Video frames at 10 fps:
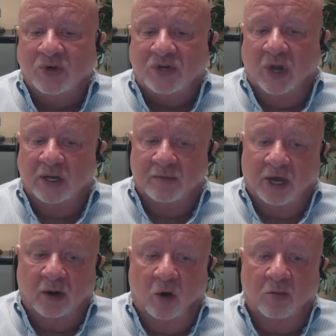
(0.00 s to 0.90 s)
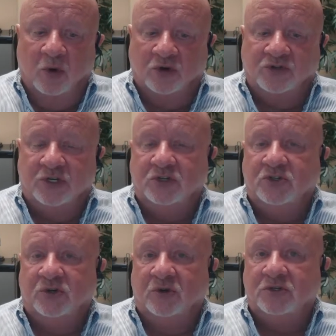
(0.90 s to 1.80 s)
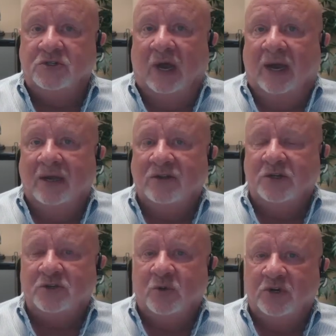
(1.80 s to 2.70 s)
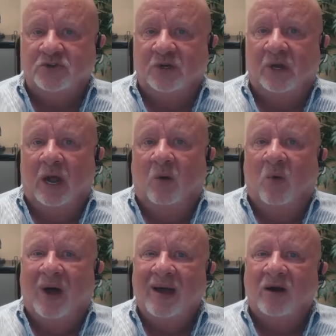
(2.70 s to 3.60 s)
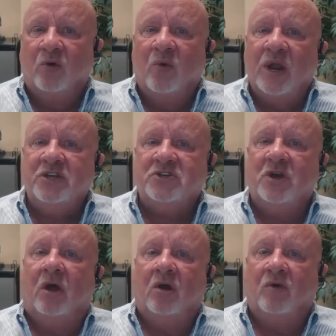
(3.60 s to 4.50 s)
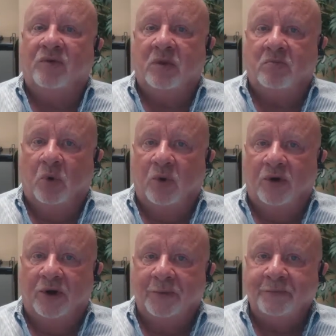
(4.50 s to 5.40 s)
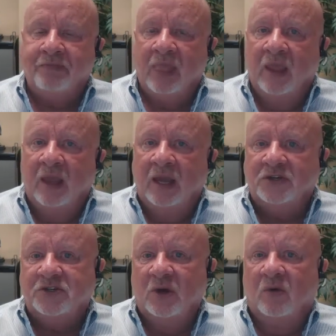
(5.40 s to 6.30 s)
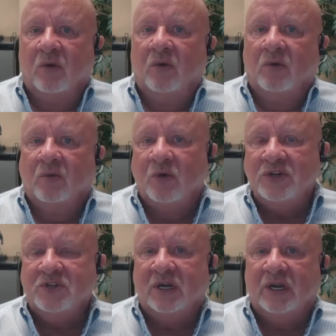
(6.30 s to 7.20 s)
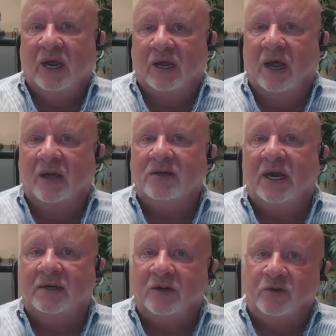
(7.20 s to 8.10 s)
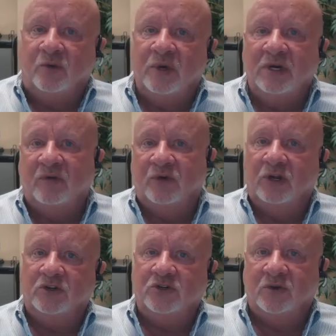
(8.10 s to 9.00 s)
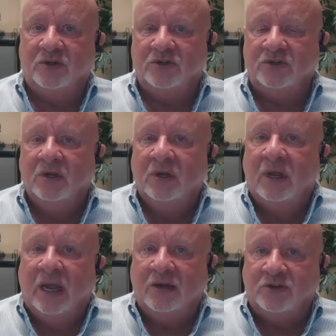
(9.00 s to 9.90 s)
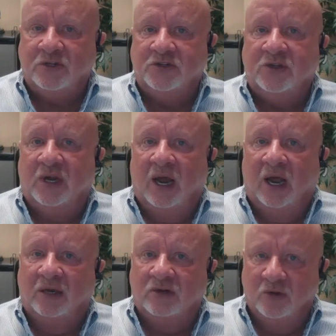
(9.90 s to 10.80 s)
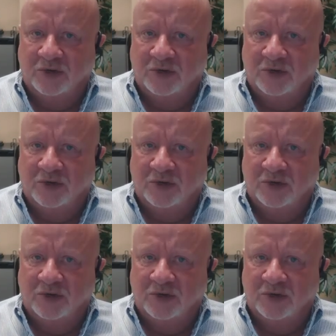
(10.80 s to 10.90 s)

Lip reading: we're talking about homeowners insurance, I get this question a lot. Why are rates all over the board? And so recently I contacted 3 different insurance agents that I do